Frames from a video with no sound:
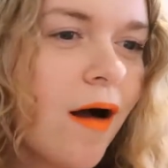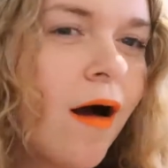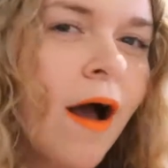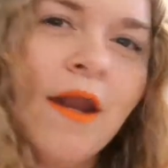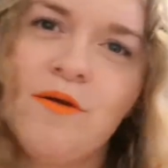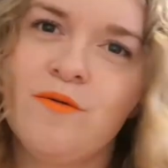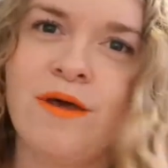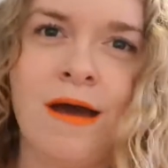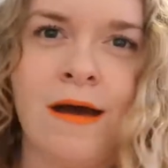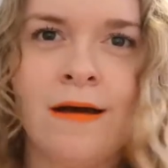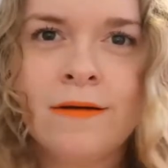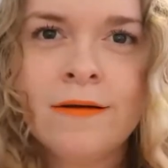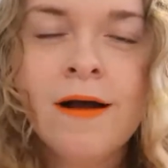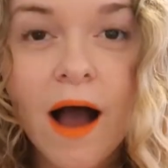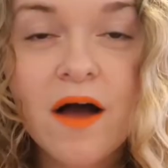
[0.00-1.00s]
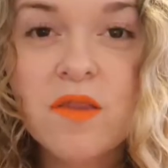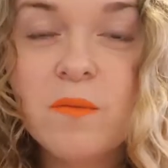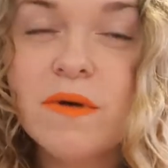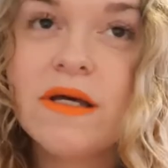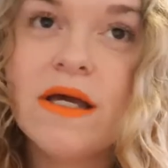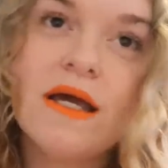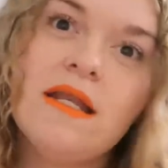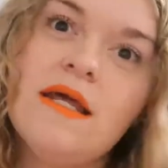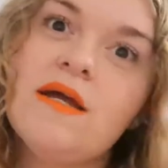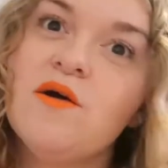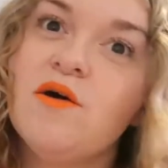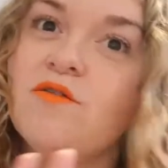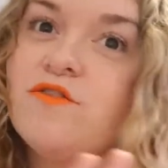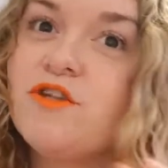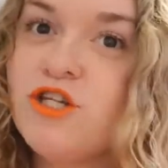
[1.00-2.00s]
I don't care. At the beginning
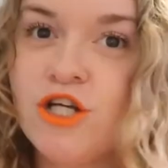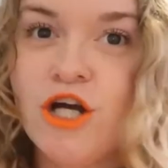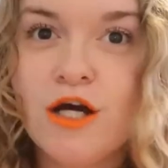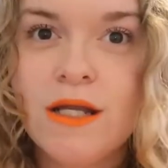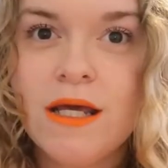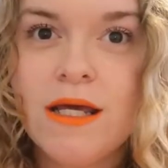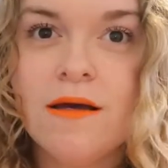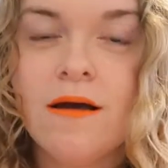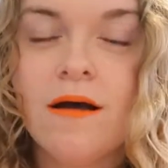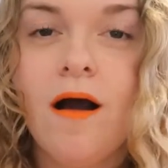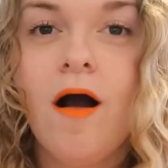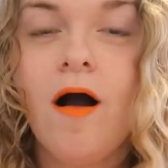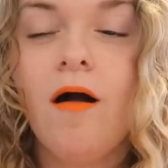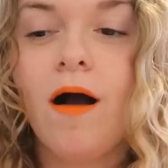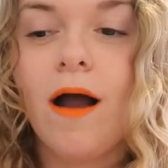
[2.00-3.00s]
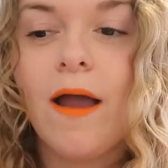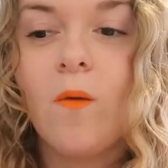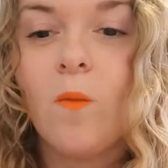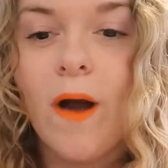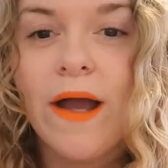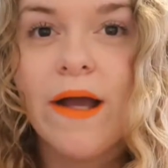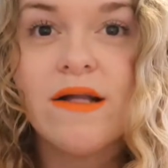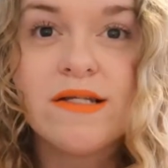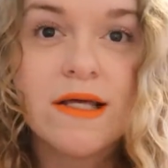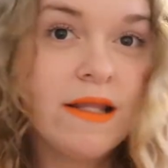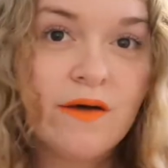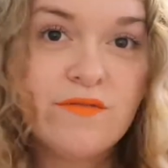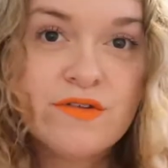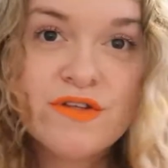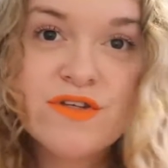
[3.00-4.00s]
of the journey, I weighed
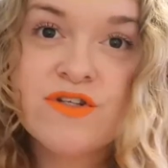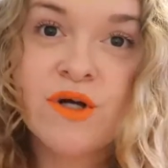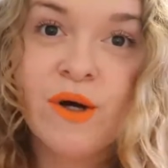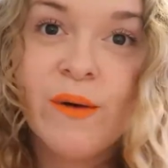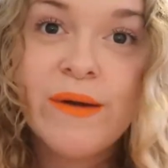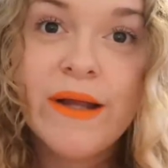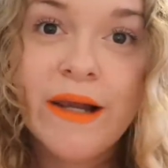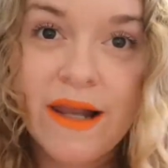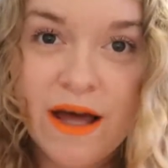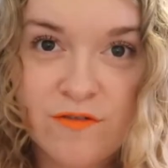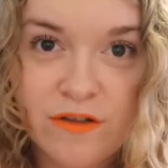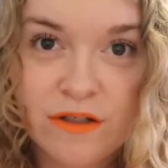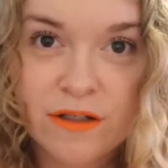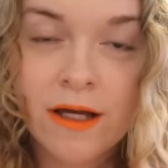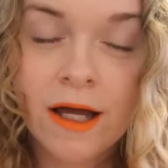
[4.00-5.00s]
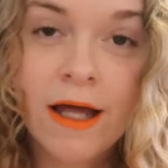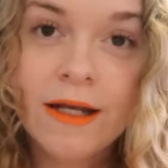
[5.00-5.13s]
11 stone 11.